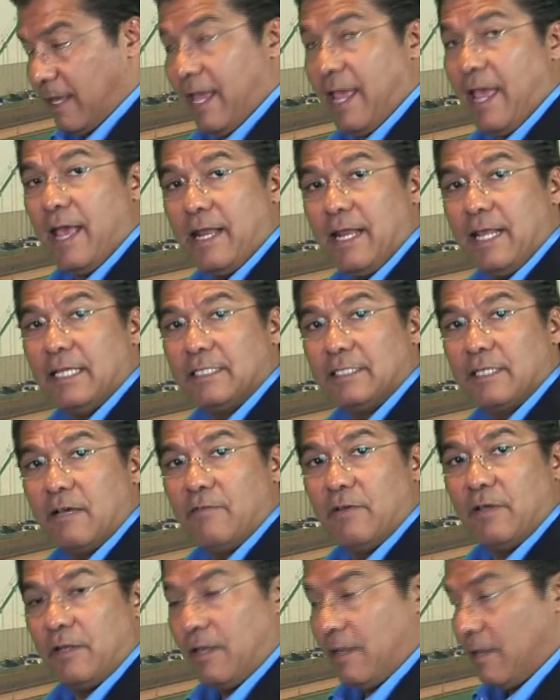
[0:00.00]
headaches
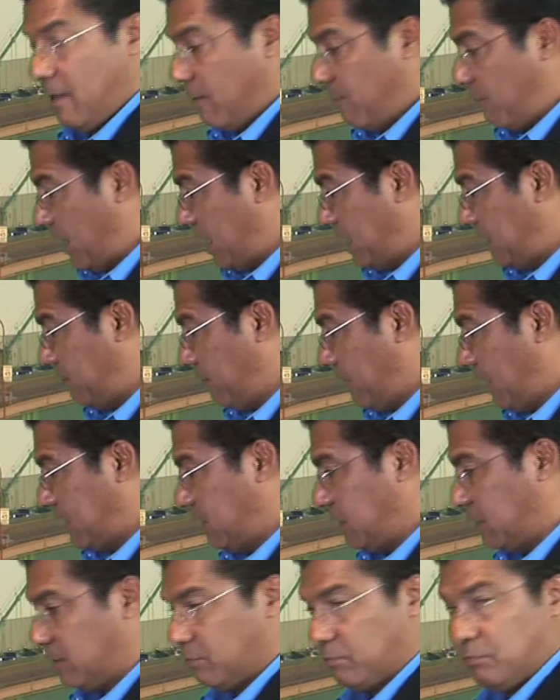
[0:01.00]
of it by
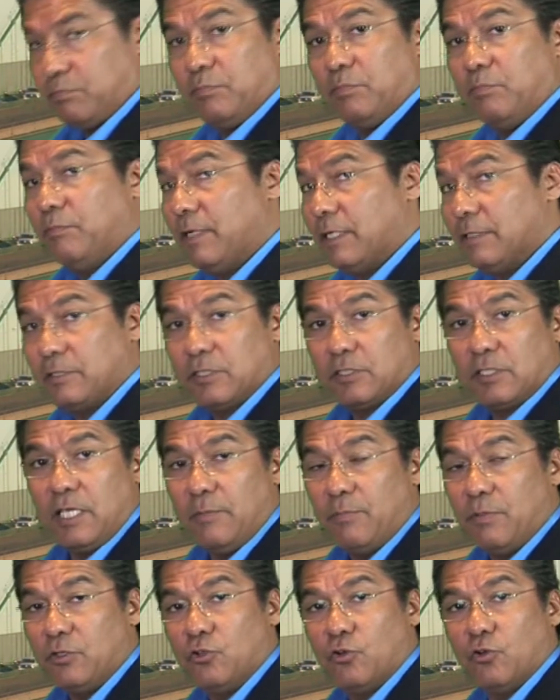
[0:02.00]
just
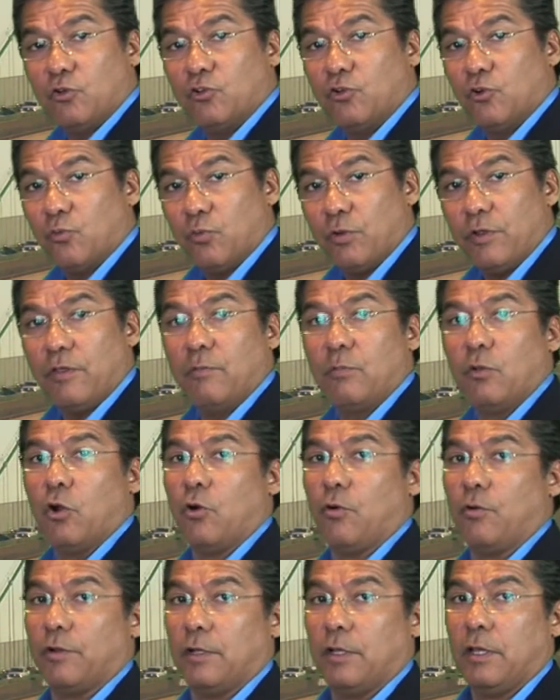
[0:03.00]
keeping your rhythm
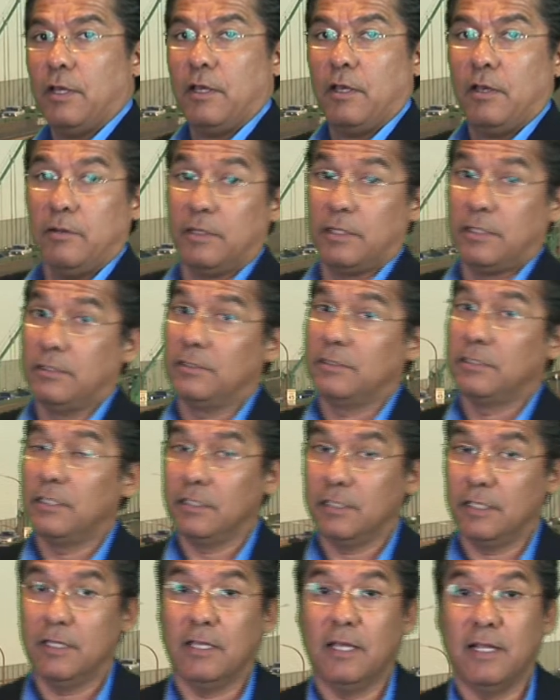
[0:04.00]
going, because
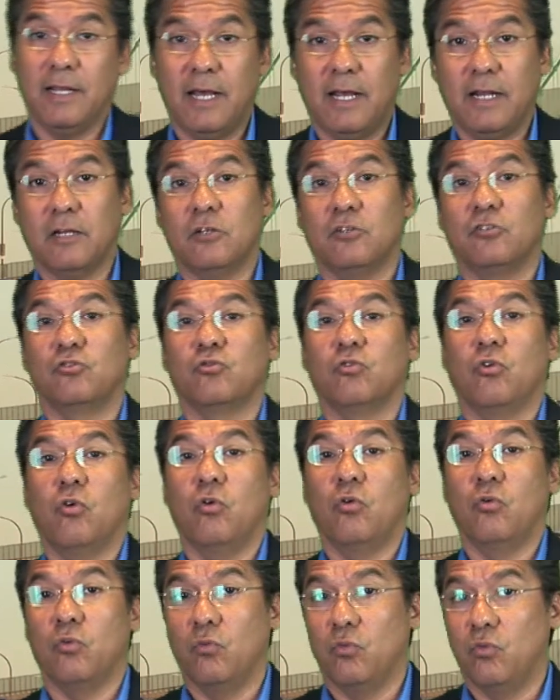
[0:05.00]
it can get out of
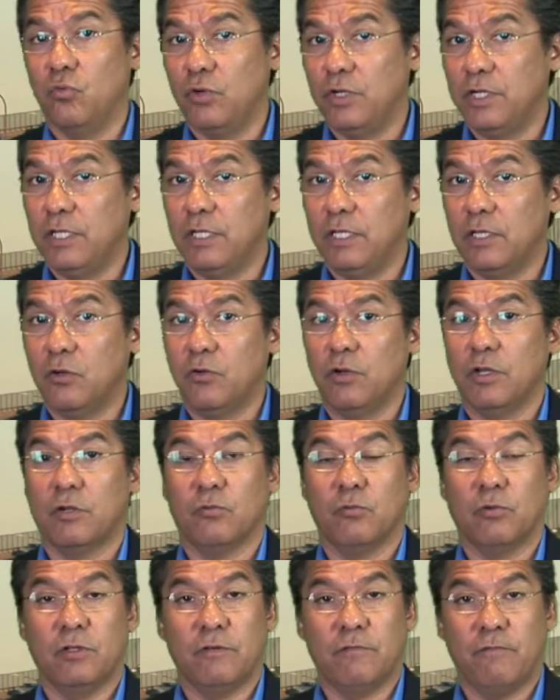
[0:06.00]
control really quick,
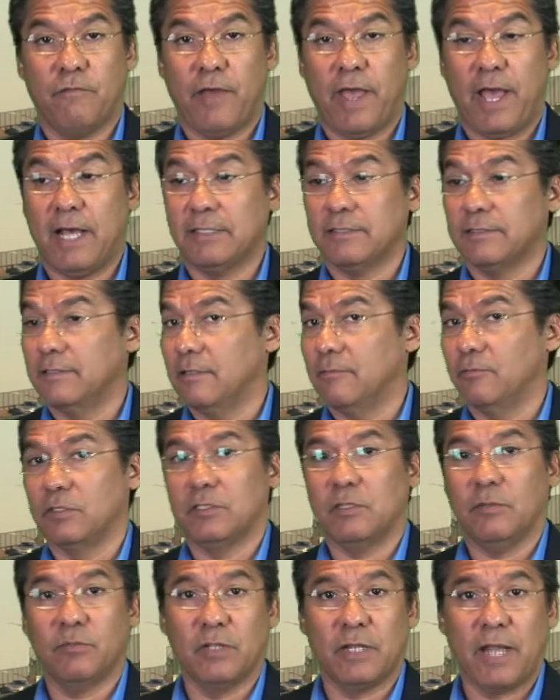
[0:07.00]
really fast. And then when
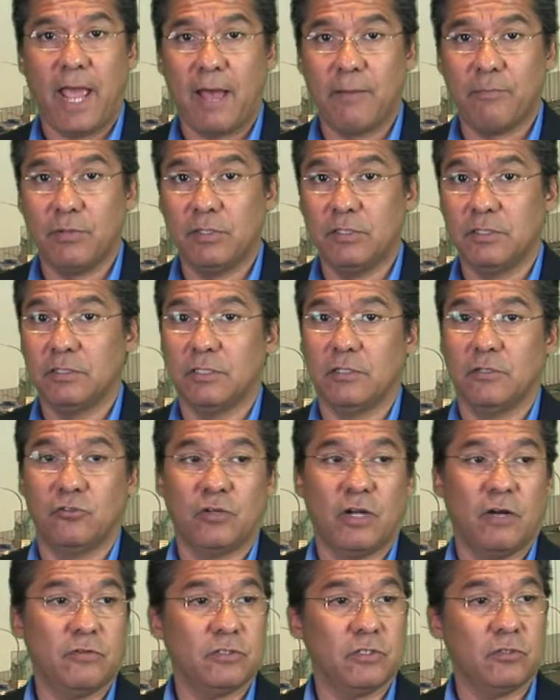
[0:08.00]
something happens and the
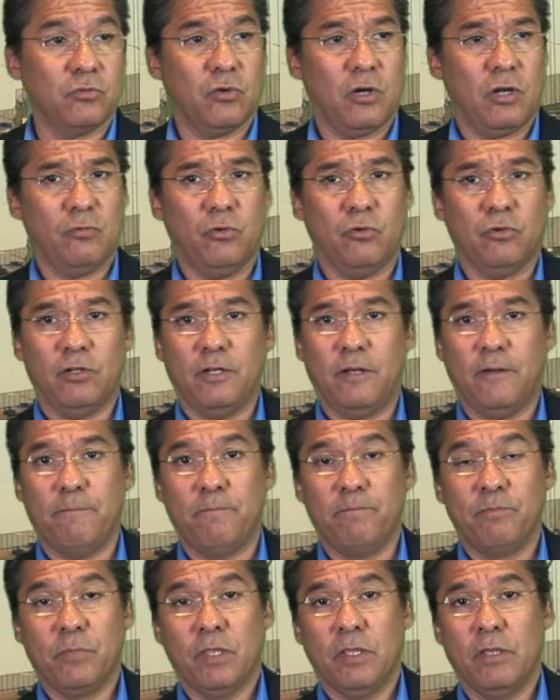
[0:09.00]
driver says, well, I wrote it up
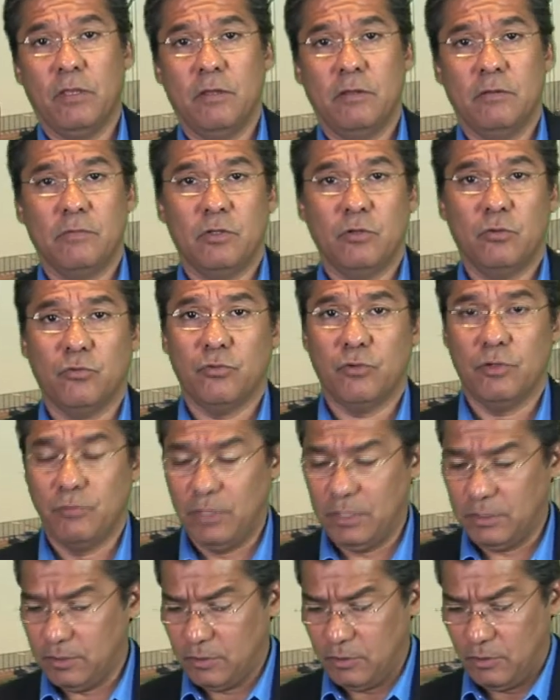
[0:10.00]
3
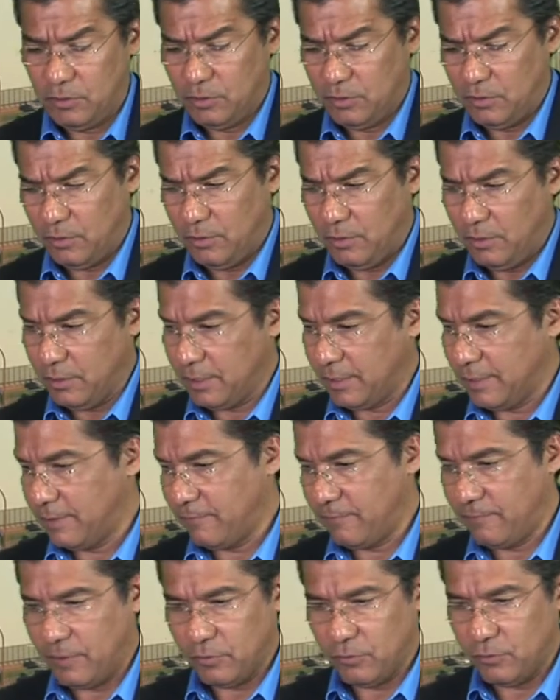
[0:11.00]
weeks ago, and you look and
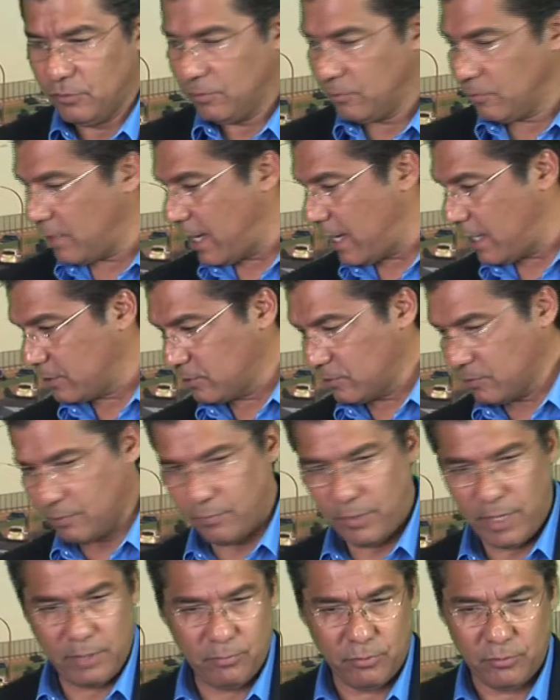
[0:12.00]
it fell through the cracks, or the
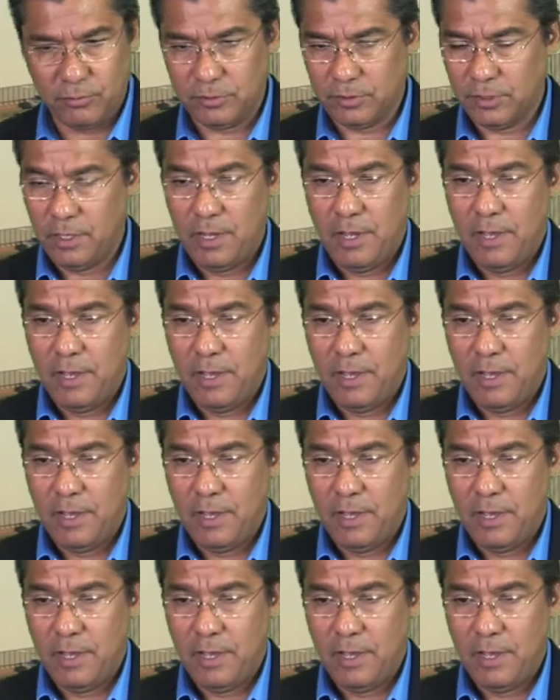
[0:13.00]
papers,